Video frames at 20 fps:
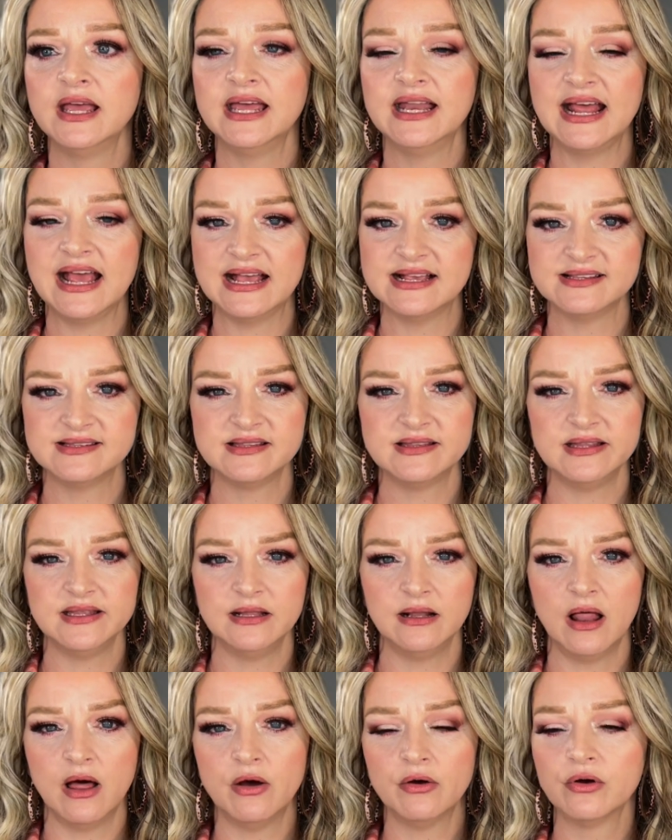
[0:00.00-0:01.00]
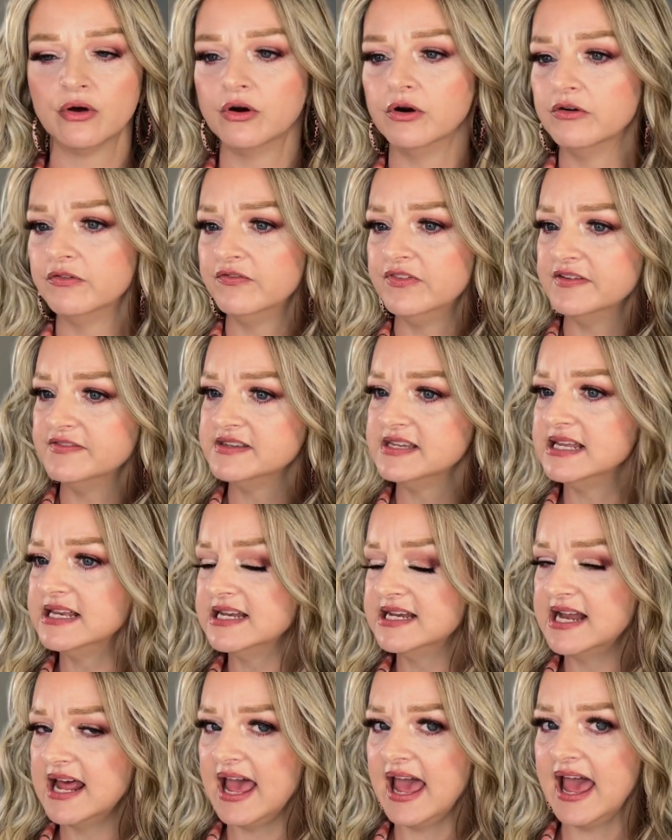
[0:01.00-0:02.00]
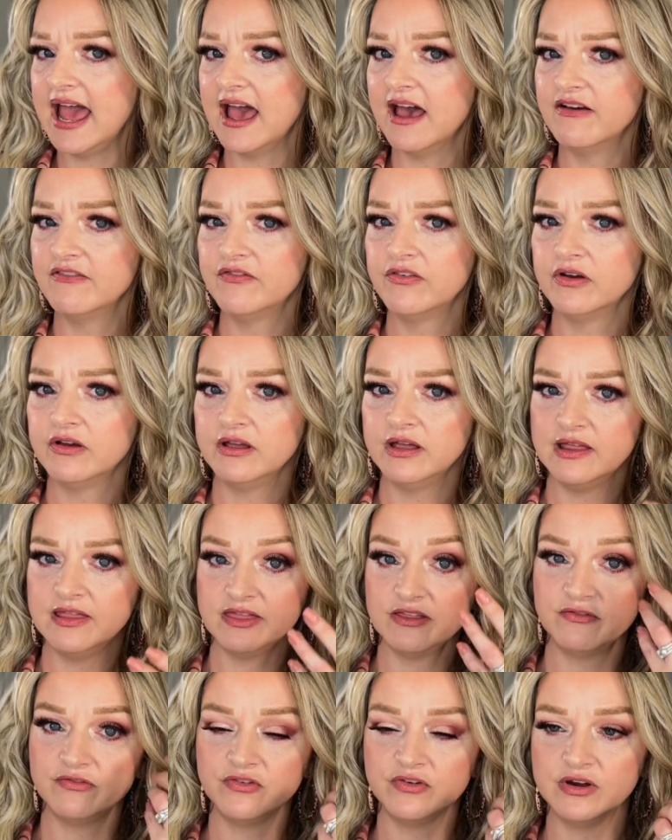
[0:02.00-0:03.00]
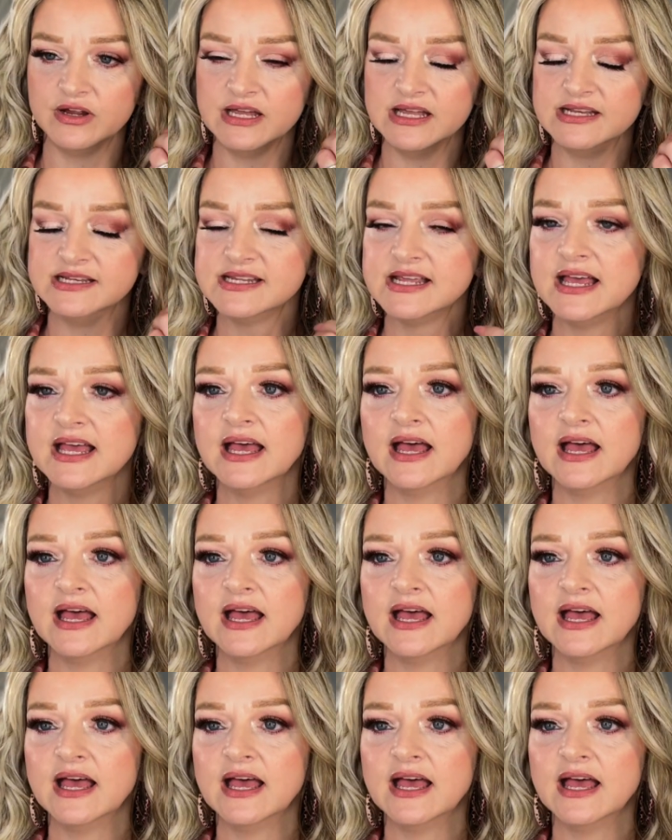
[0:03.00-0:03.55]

It has the longer 15.5 at the front.